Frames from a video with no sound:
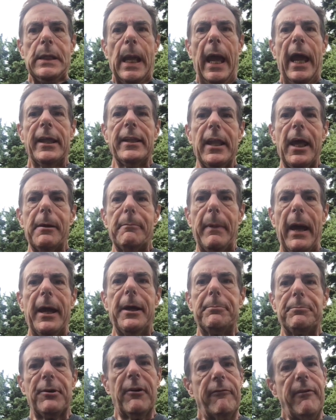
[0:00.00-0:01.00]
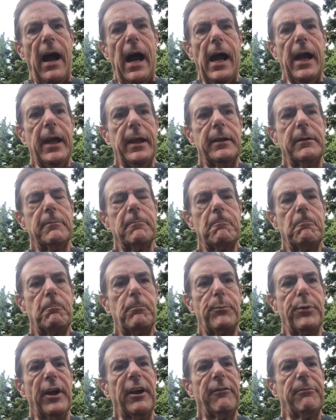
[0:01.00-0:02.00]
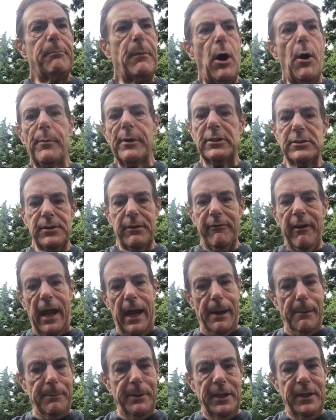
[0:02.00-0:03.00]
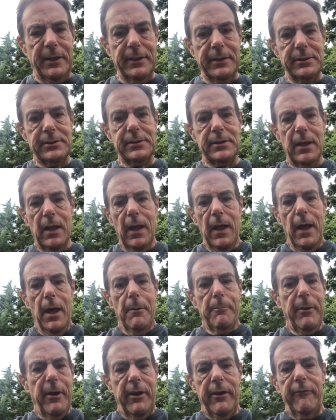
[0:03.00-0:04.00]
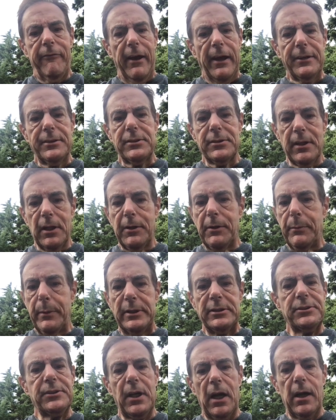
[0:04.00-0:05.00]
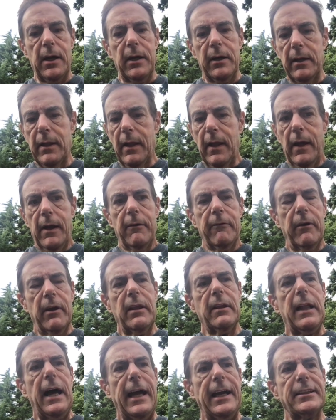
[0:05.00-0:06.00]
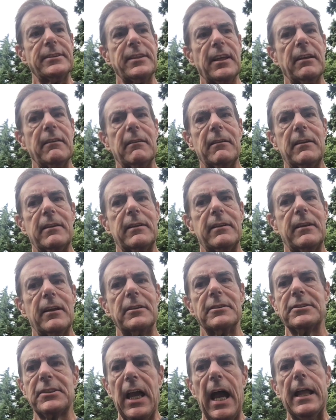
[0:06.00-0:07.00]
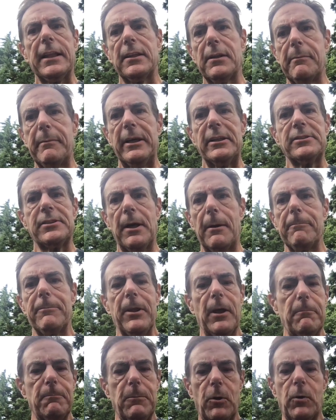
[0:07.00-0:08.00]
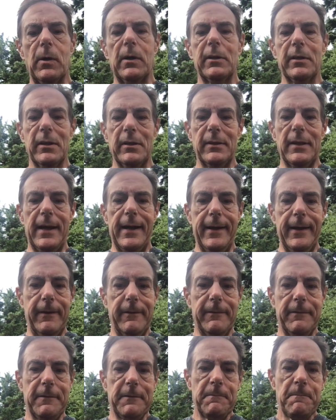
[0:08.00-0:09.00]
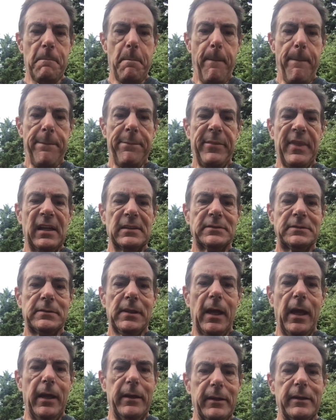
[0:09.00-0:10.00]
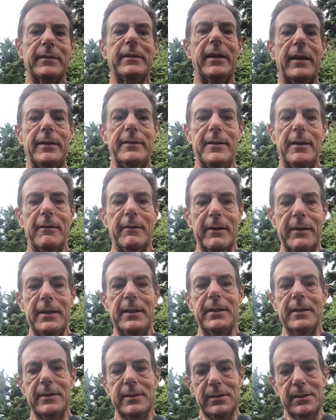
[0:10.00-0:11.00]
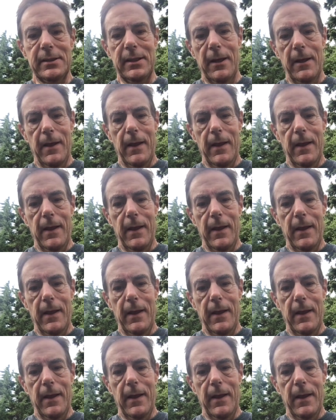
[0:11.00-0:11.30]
And they may provide brief moments of happiness, but eventually we start realizing there's got to be something more to life. And indeed there is.